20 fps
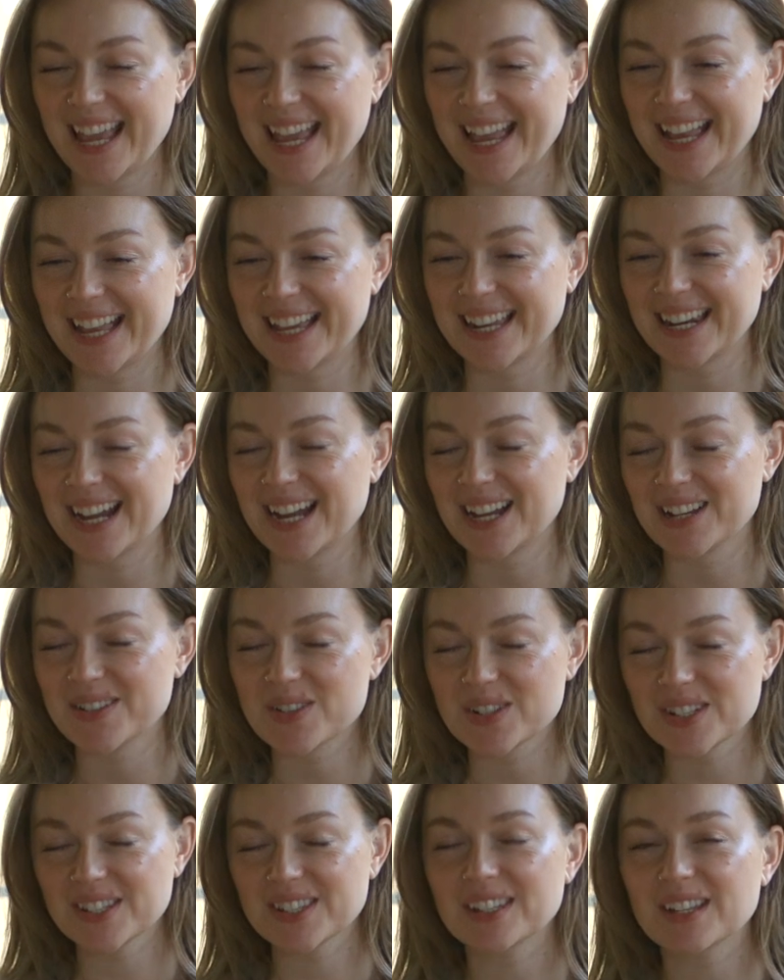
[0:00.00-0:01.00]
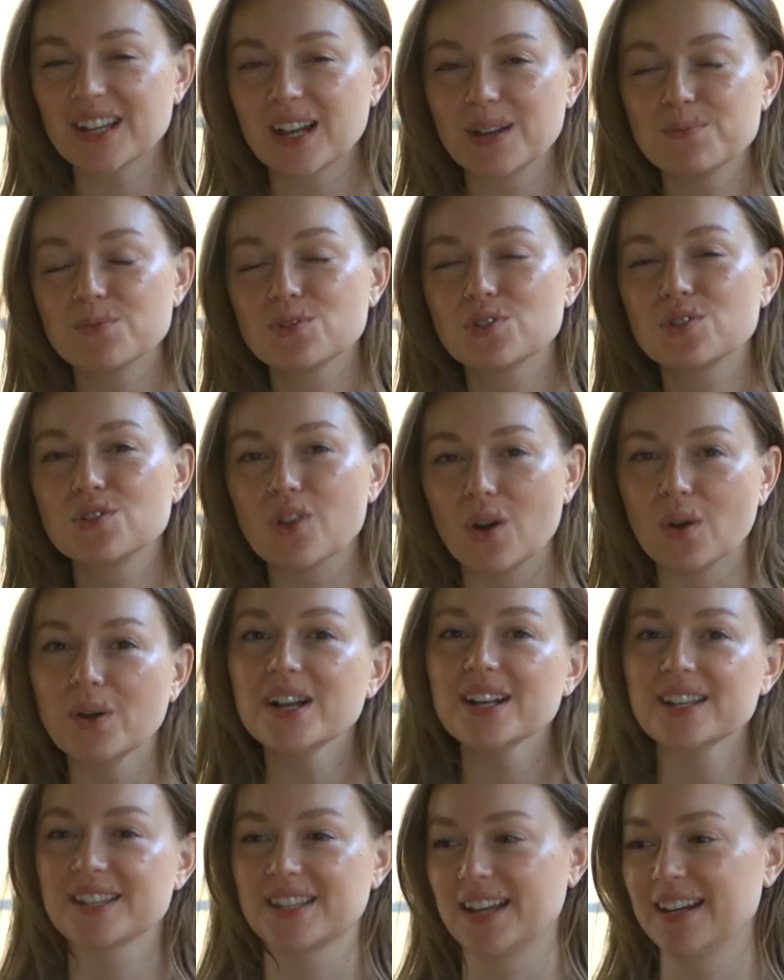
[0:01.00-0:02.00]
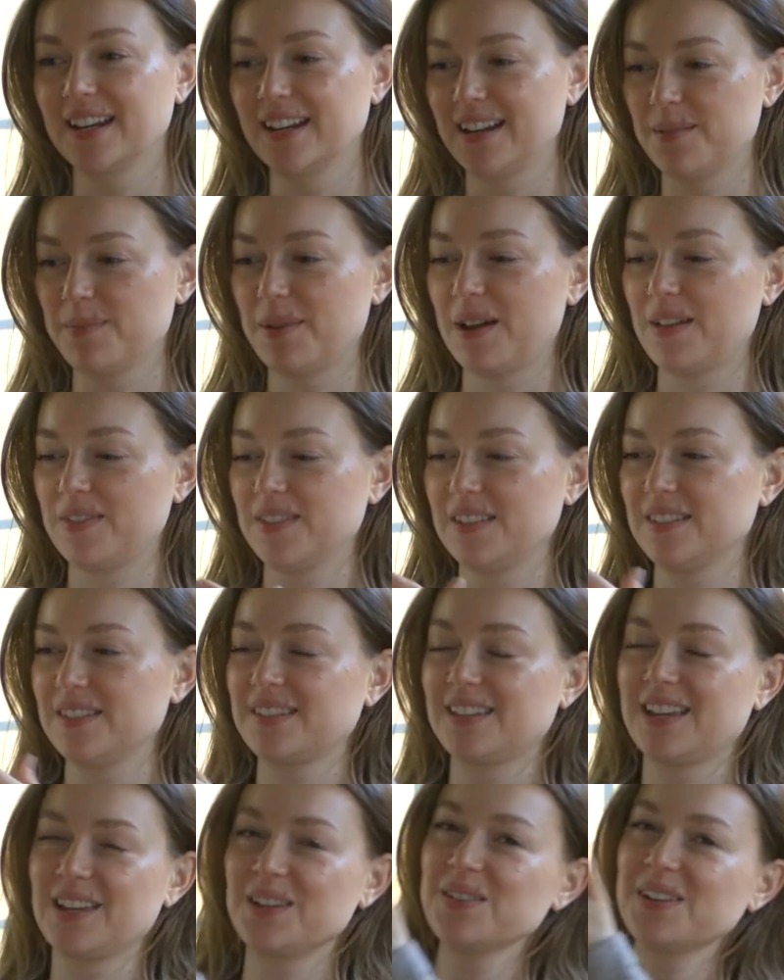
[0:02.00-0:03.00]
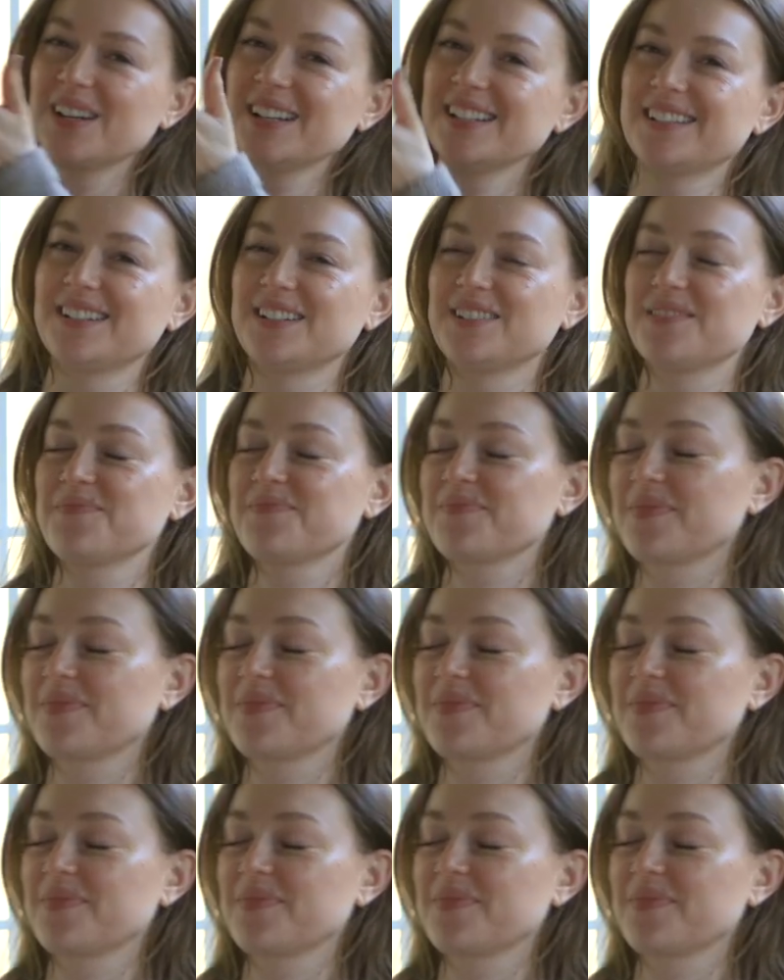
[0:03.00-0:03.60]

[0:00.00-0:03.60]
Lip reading: and I'm so excited about this. Can you guys tell?